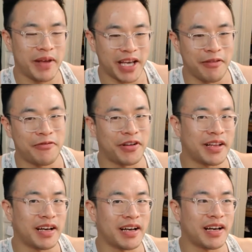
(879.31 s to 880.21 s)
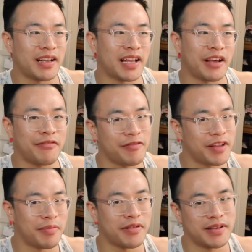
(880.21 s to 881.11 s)
make up for the like
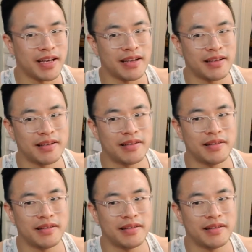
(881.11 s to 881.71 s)
50%,